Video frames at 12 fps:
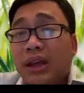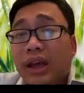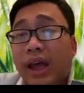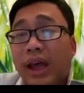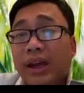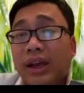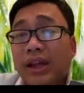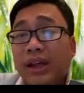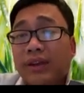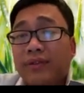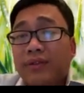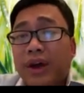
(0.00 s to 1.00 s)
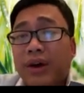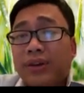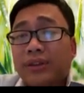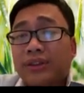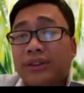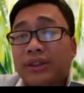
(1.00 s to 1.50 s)
And if you
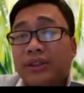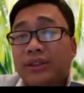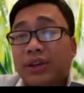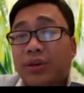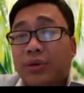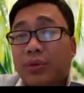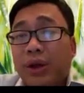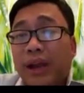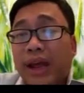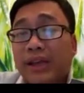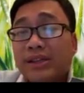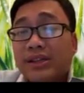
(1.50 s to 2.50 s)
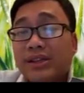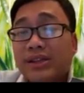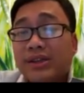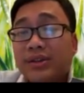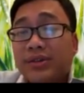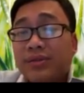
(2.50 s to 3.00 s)
notice, so when X is
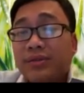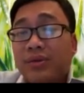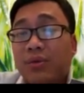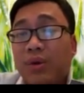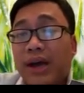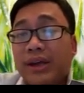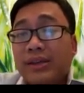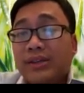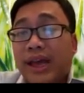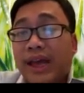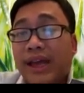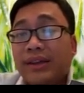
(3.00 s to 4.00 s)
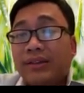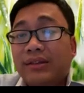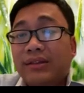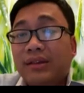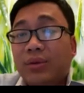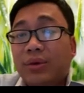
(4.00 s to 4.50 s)
2, Y is 8.
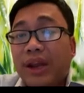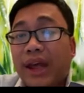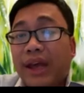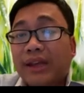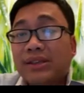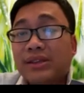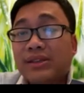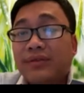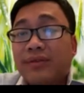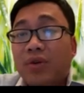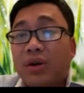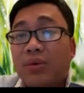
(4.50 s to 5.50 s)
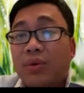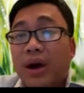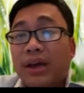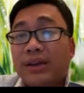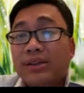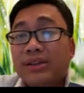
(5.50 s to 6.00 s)
When X is 4,
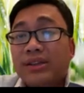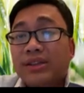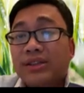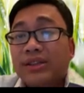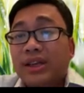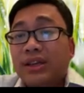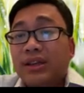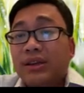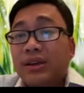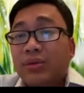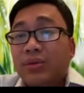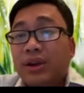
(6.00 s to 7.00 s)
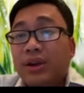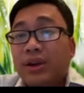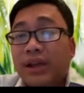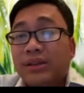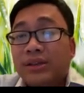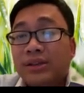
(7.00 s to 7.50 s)
Y is 16. When
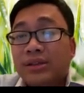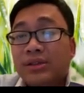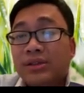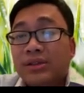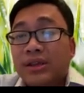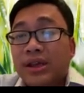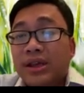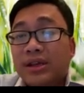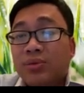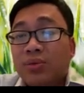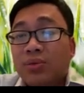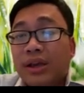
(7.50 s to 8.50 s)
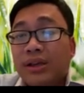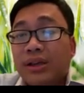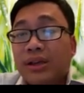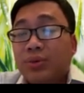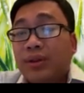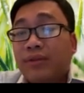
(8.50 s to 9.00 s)
X is 6, Y
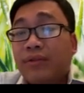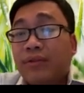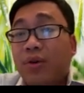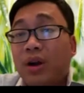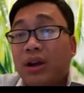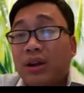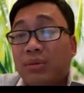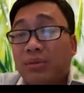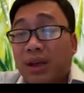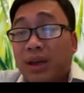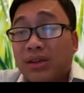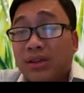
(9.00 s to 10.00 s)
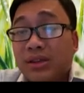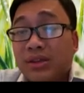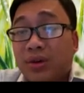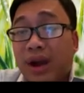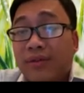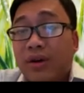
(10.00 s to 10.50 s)
is 24. Because this
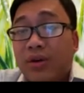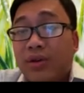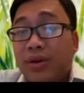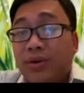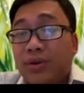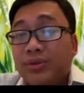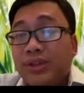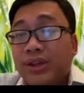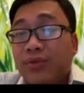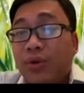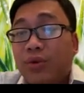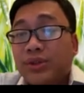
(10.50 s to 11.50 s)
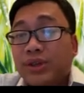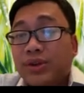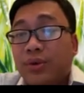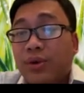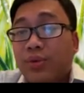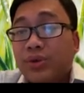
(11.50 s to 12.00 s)
graph goes through 0,
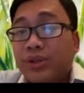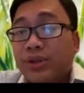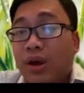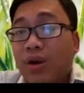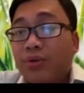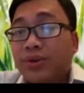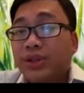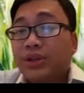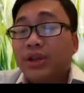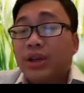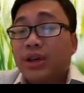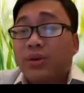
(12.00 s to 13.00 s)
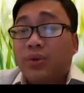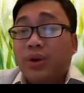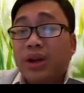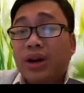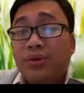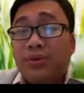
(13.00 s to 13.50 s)
0, which is the origin, we
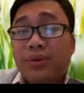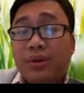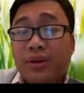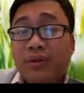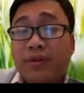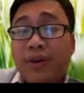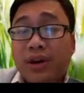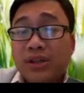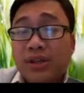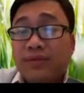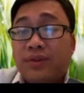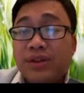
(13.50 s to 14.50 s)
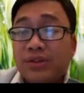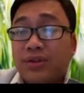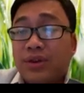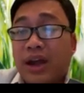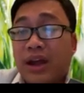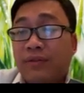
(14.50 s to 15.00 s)
know the function for this
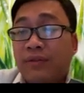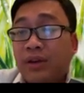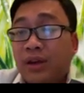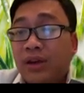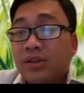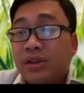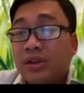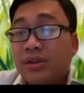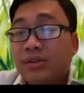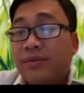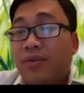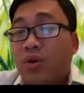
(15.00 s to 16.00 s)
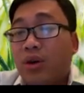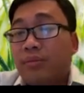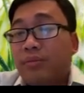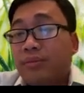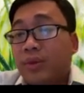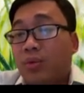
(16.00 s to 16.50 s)
graph is in this form,
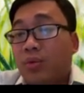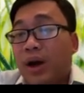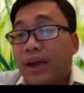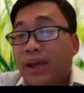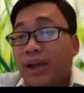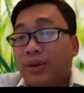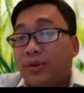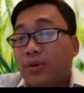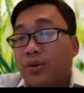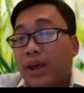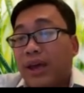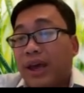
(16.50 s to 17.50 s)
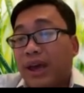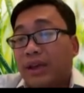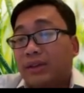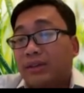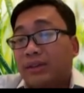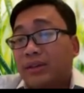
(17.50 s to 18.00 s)
Y equal to
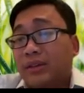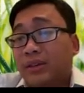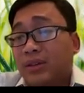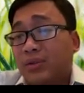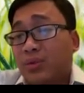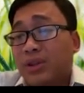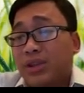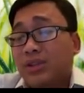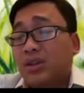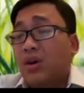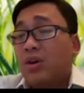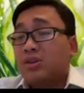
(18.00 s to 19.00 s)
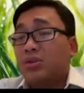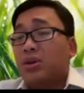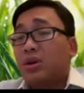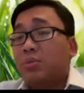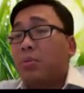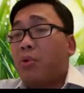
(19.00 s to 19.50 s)
KX, which is also a
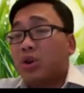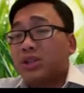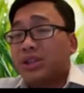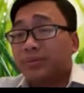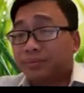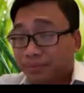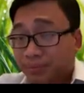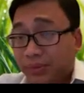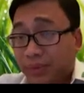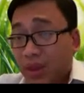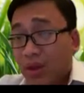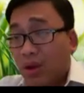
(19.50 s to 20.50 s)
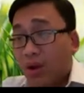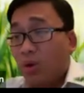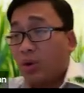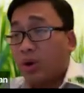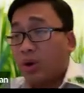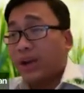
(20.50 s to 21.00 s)
proportion.
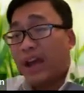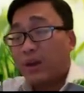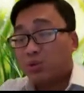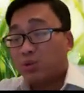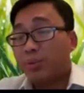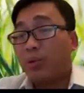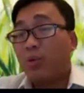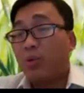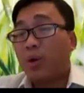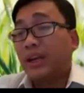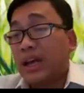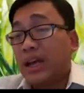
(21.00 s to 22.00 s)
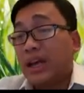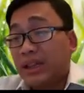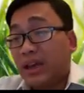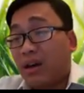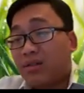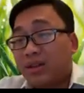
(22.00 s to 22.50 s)
Or in Algebra 1,
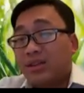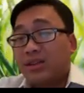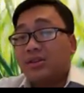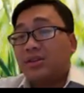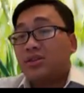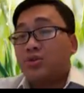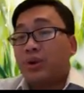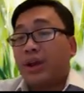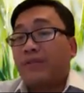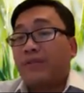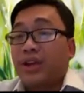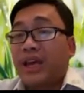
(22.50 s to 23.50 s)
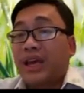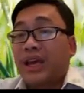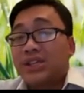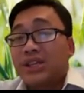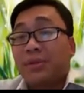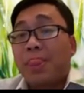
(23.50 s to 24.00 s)
they call this is a direct
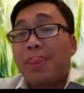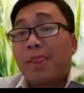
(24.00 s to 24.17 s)
variation.